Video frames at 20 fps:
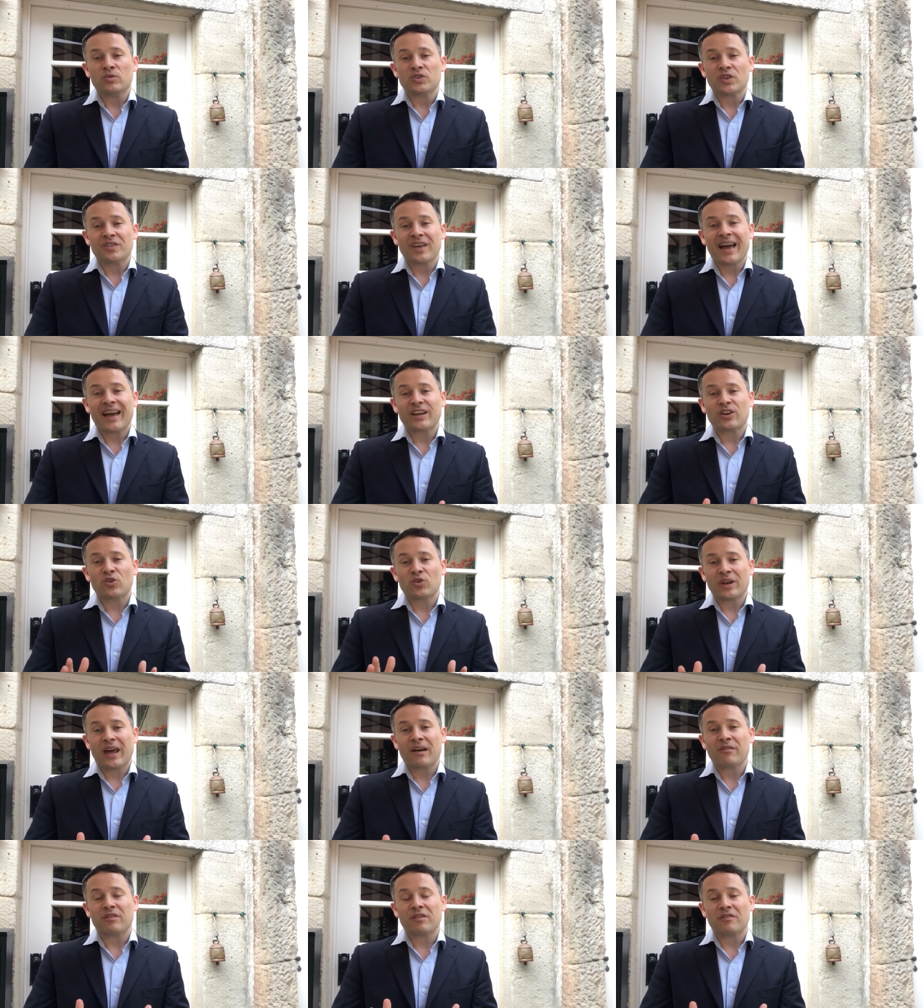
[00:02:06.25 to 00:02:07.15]
so that could
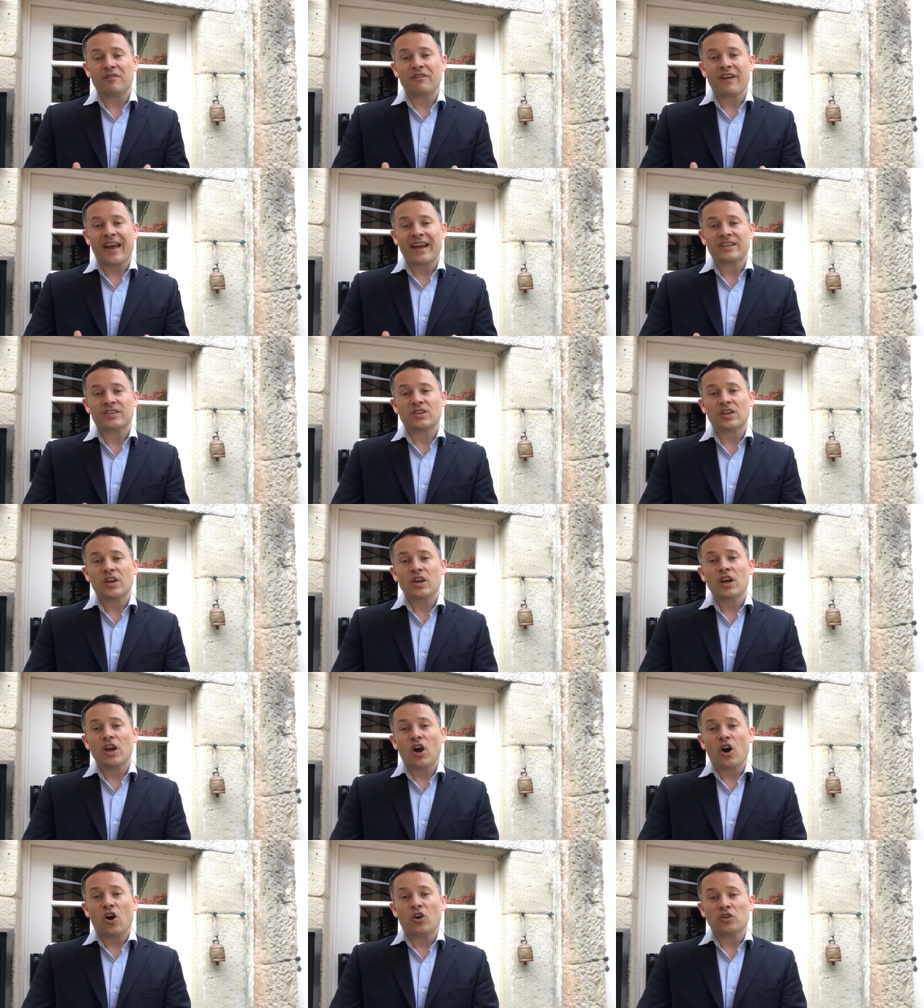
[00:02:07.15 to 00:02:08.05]
have an effect
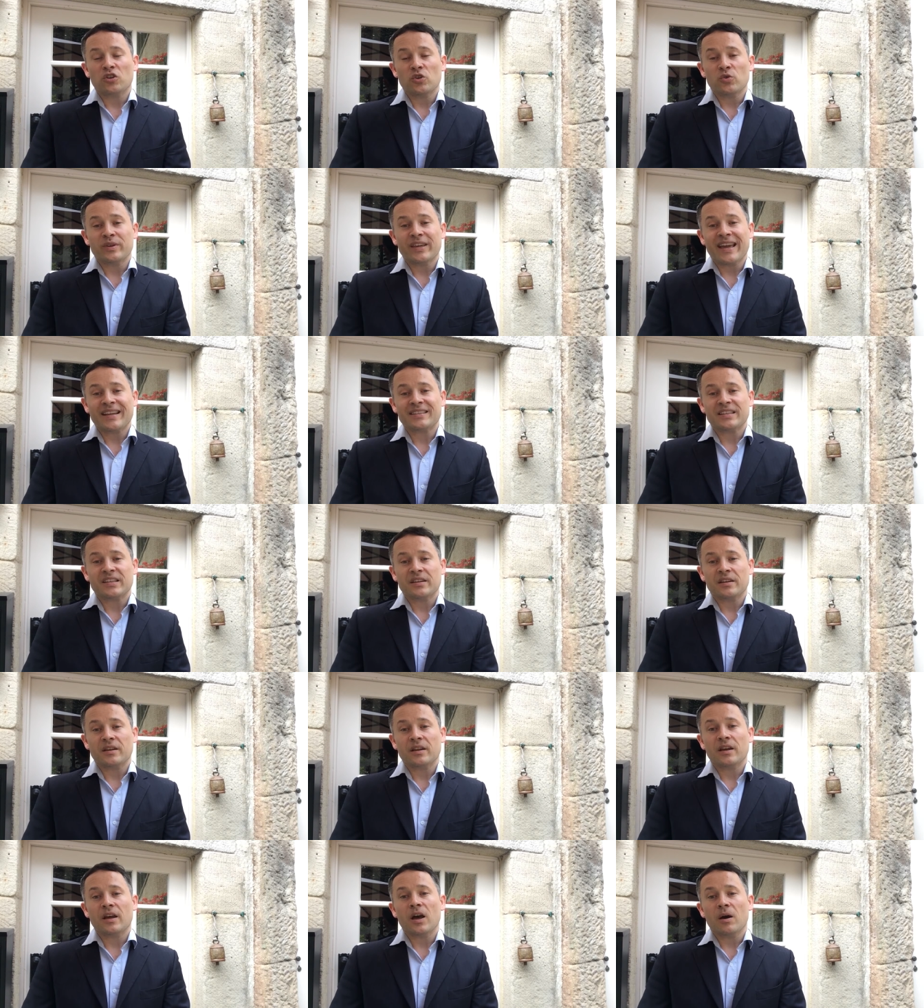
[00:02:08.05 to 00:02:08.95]
on you
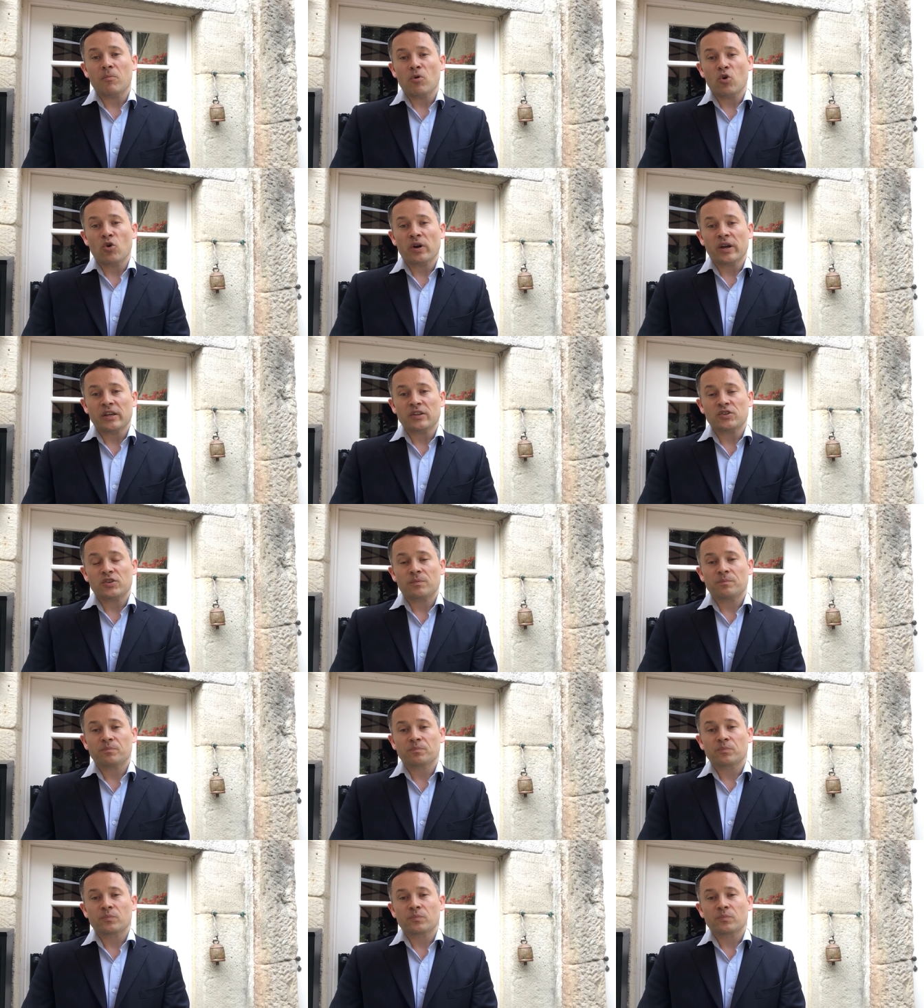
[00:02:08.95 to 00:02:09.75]
getting a mortgage.